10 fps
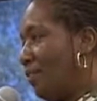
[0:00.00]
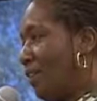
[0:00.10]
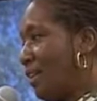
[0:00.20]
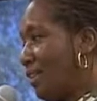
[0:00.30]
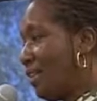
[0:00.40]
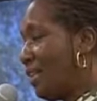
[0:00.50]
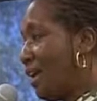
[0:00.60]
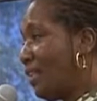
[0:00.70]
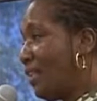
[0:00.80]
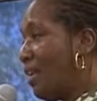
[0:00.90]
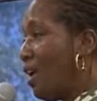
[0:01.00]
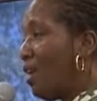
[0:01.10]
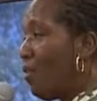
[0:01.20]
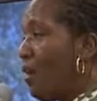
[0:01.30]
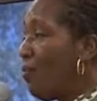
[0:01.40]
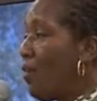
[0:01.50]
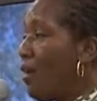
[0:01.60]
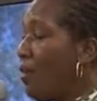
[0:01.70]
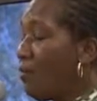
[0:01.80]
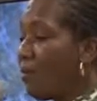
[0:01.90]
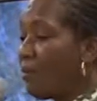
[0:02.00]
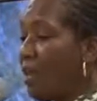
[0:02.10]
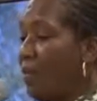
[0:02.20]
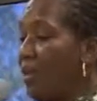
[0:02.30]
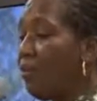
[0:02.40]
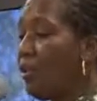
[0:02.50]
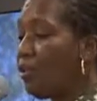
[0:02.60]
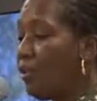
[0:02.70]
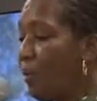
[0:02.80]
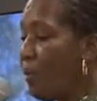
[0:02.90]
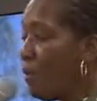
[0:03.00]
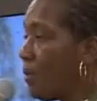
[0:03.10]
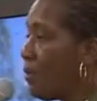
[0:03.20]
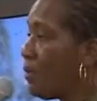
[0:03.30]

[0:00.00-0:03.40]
is, right, is exactly. There, there are some intervention programs.